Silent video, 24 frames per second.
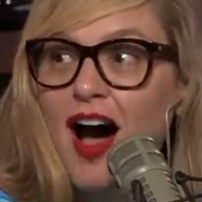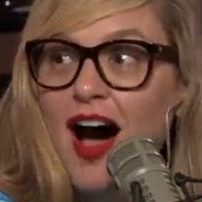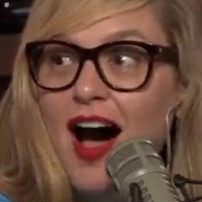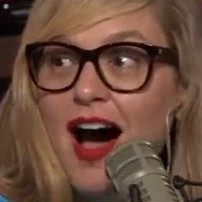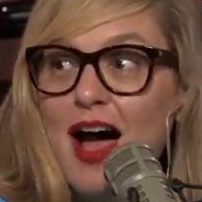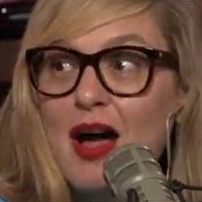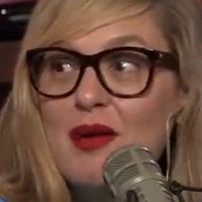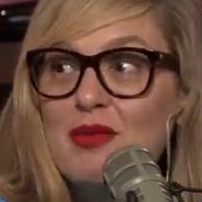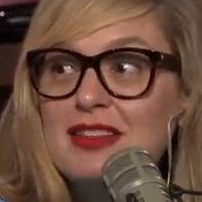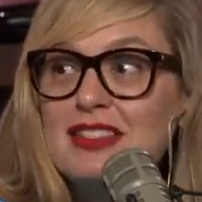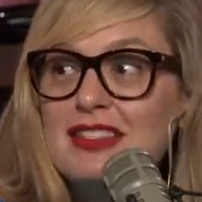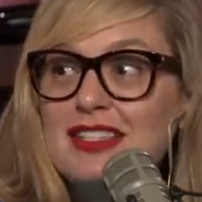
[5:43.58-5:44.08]

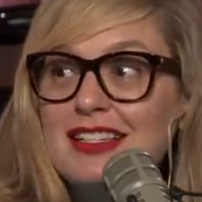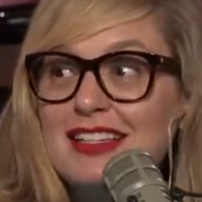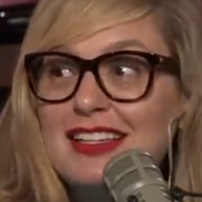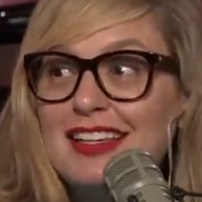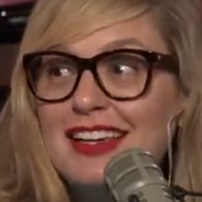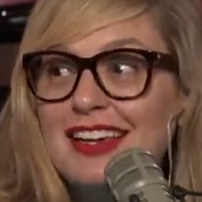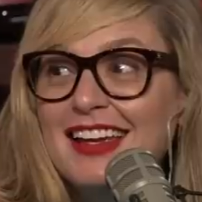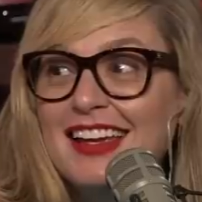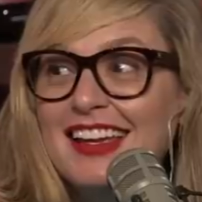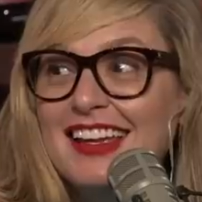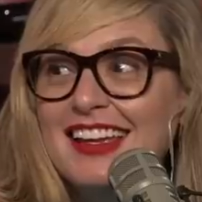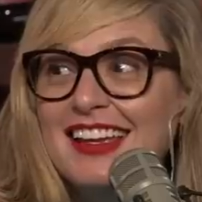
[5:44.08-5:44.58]
I was
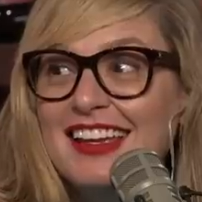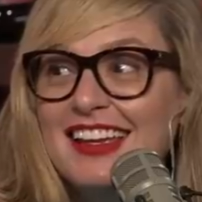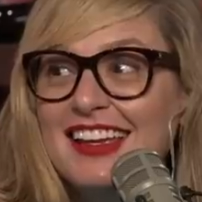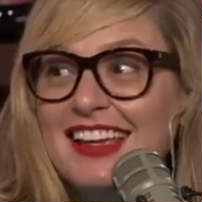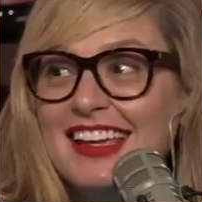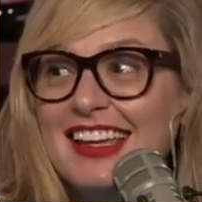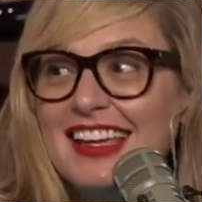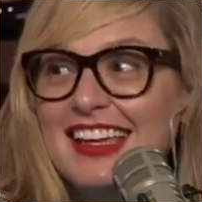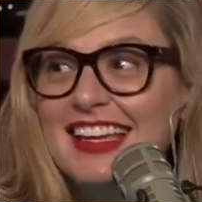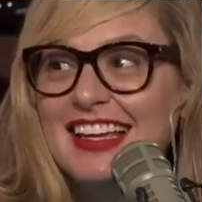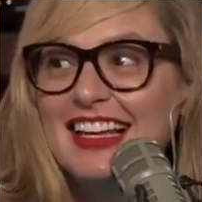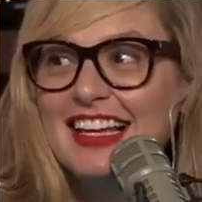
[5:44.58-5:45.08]
thinking,
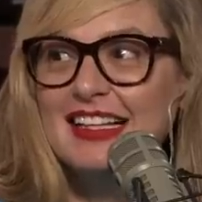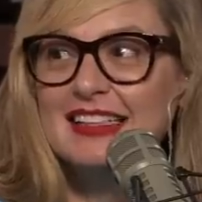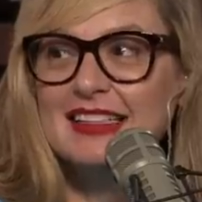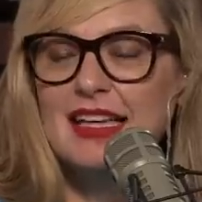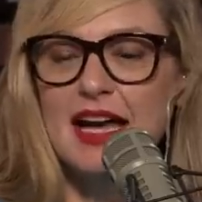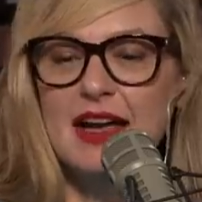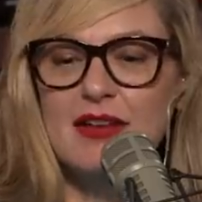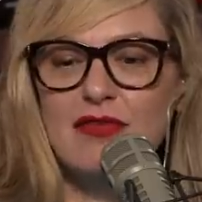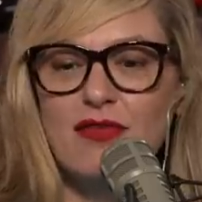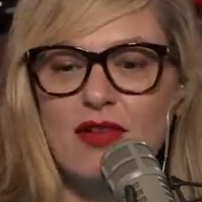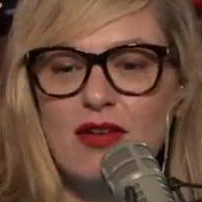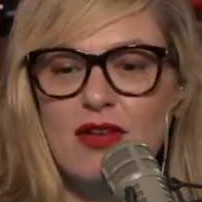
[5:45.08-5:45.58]
because
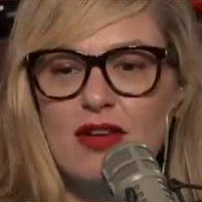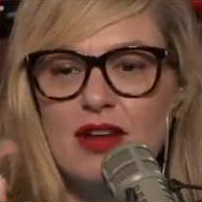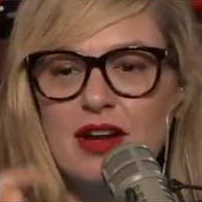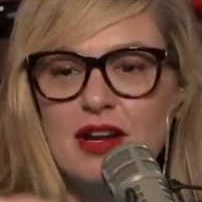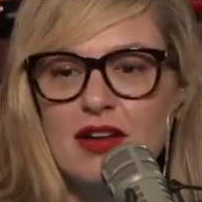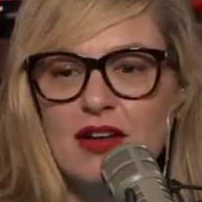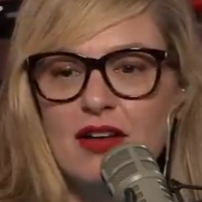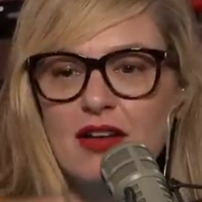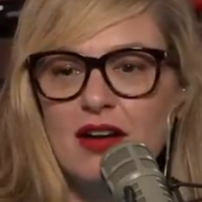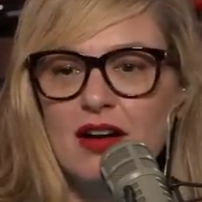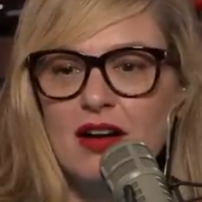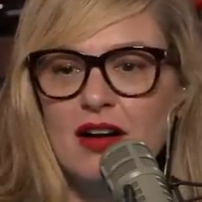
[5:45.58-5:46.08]
I
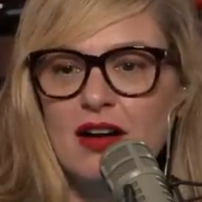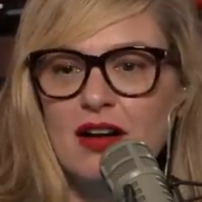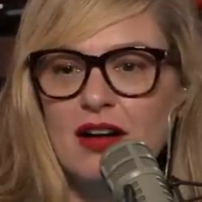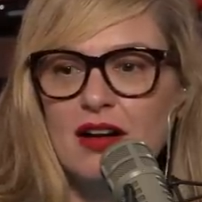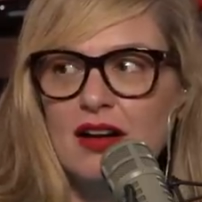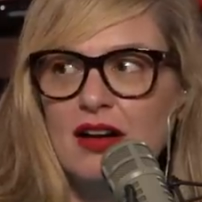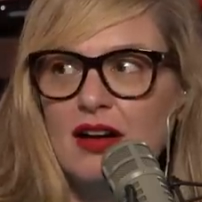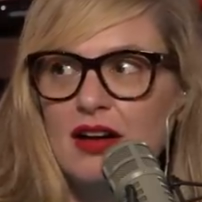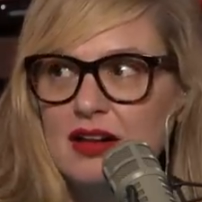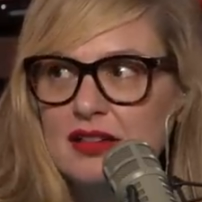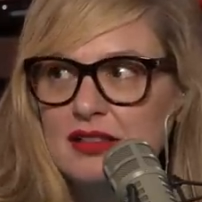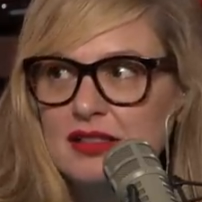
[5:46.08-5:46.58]
forwarded her
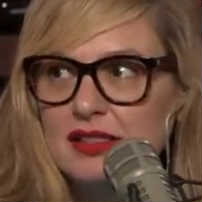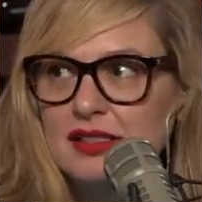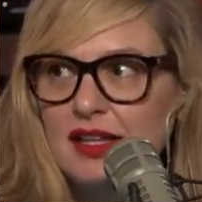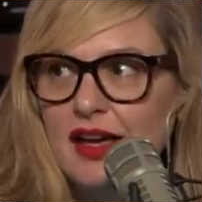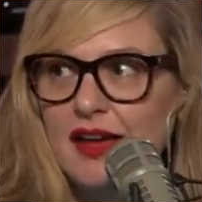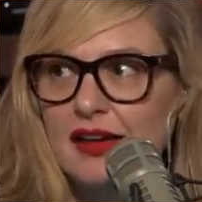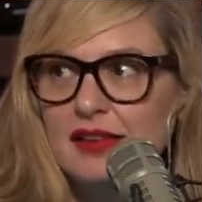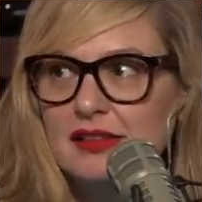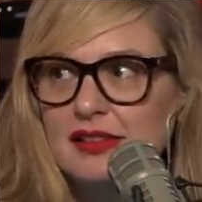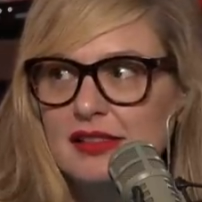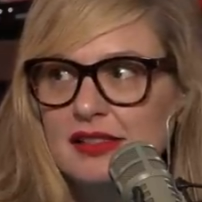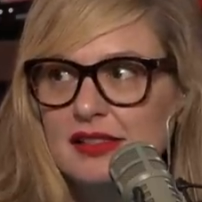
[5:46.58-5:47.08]
our
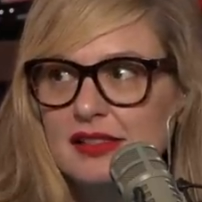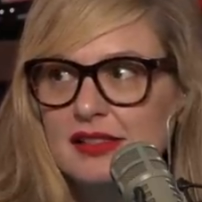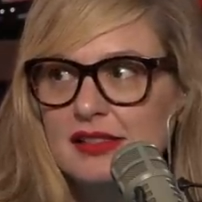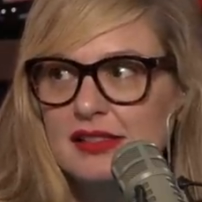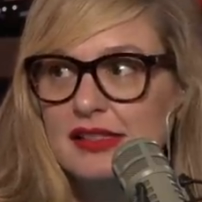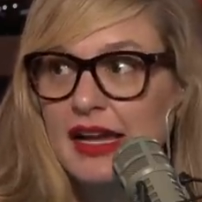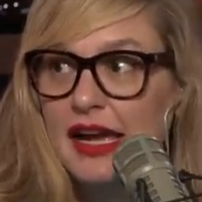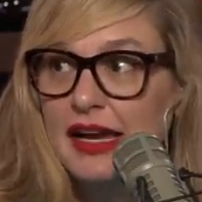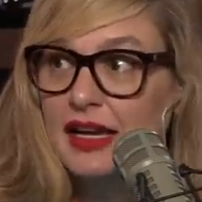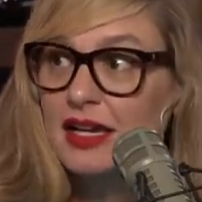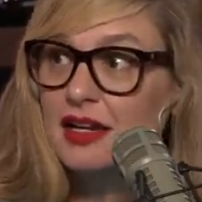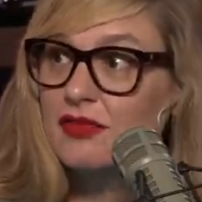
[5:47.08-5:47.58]
son's
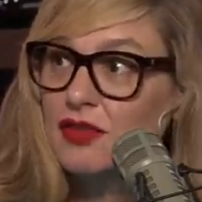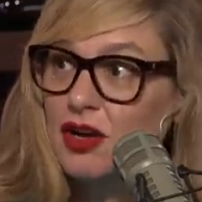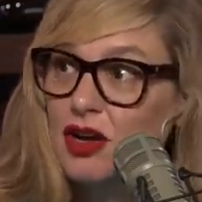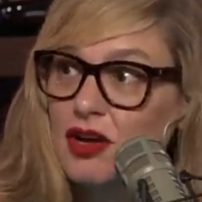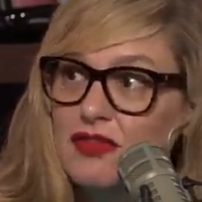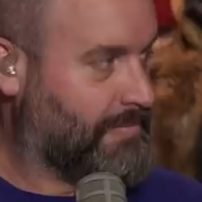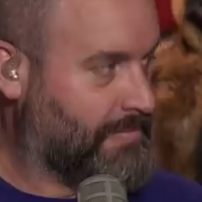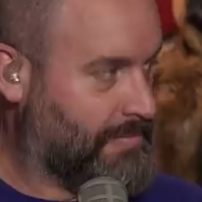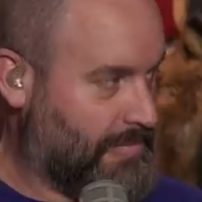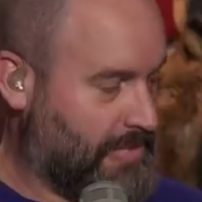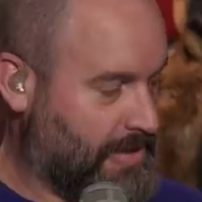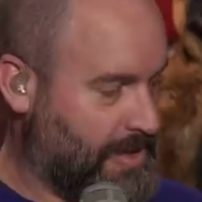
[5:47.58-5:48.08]
negative
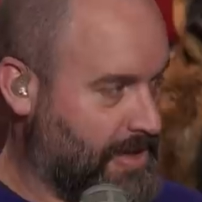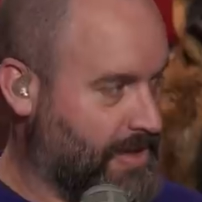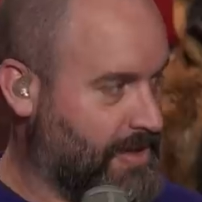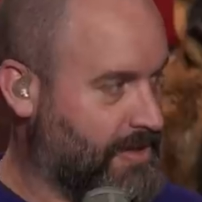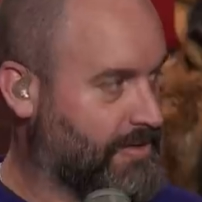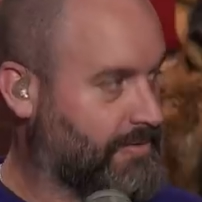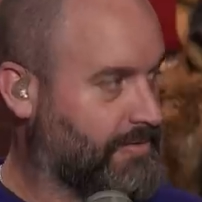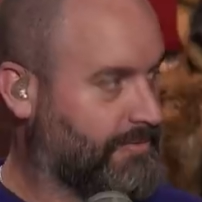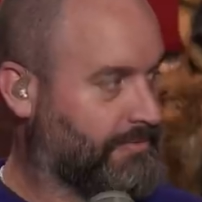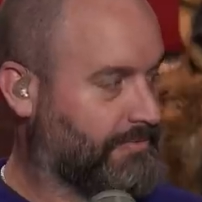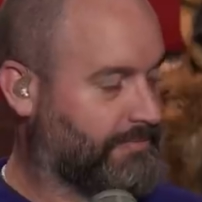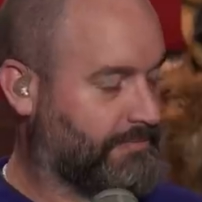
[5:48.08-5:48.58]
COVID test, yeah.
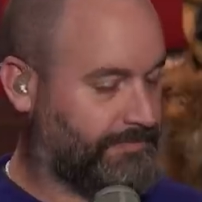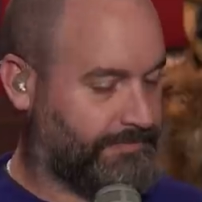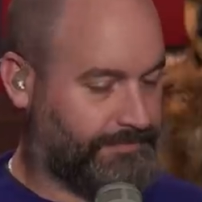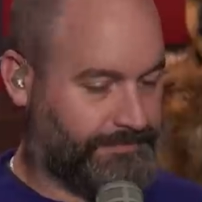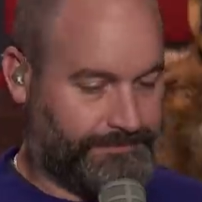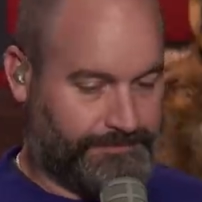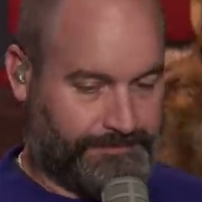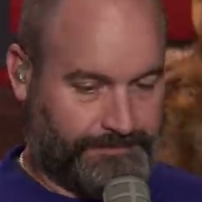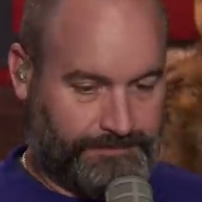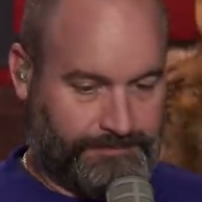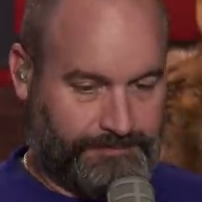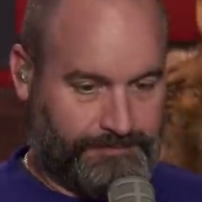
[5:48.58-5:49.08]
as, as I
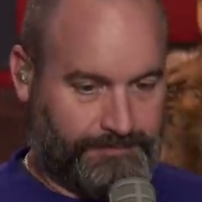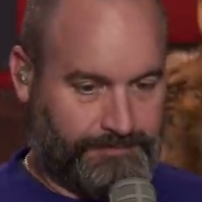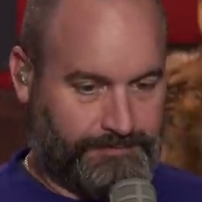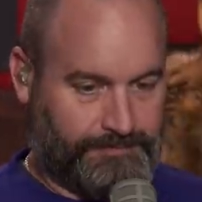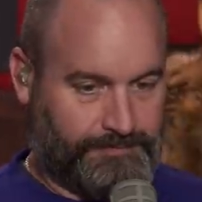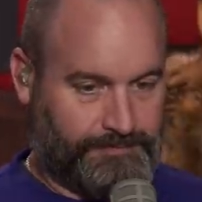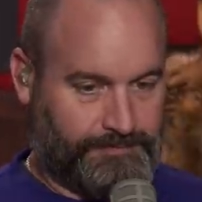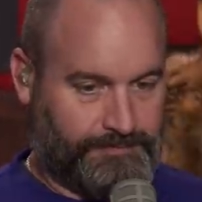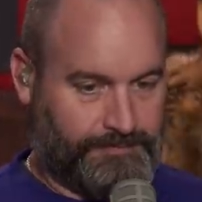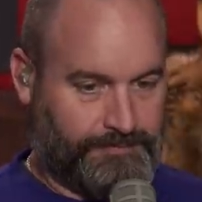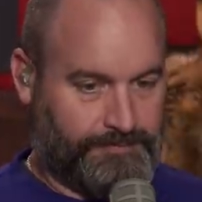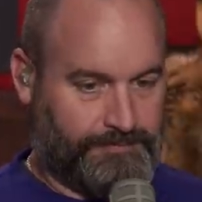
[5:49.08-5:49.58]
was told to
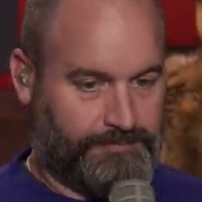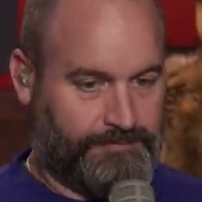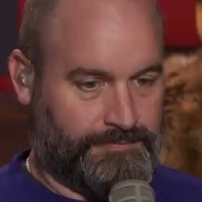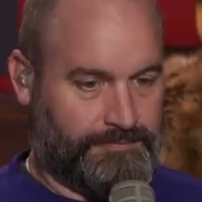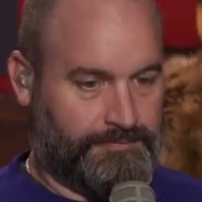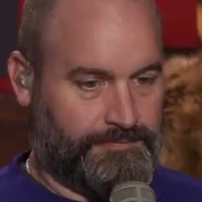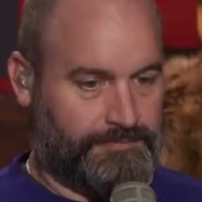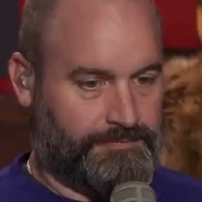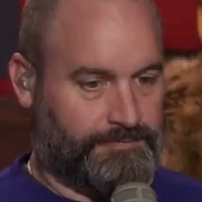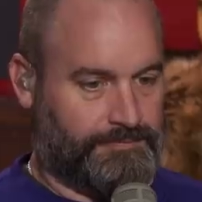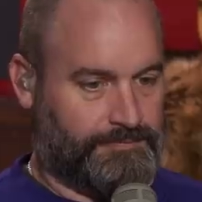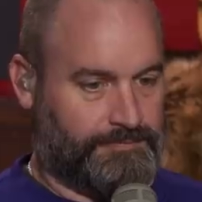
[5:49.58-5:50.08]
do,
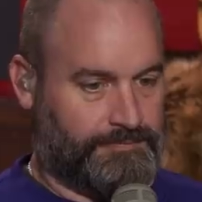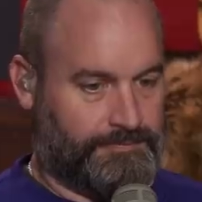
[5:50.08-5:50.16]
being